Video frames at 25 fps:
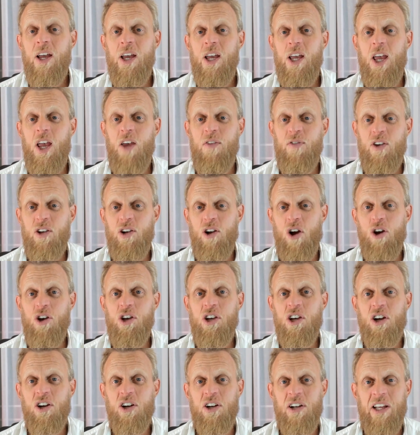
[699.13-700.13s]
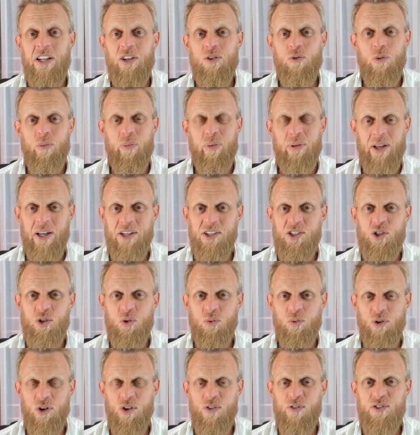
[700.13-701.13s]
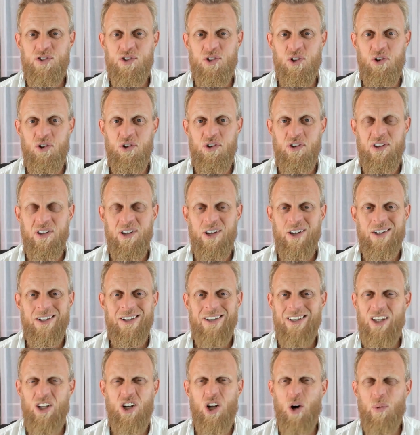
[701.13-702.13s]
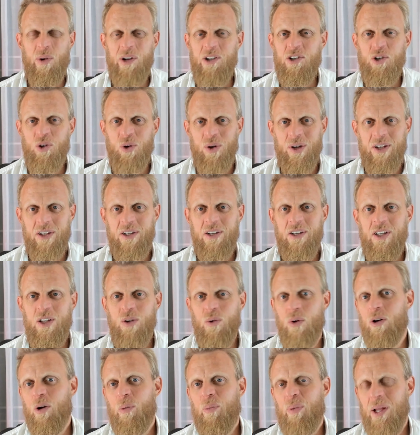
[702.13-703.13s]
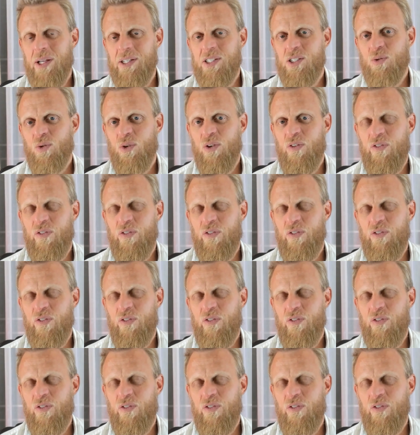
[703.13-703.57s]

If you know you're going to need to replace your roof soon, you don't want to do it. You want to replace the roof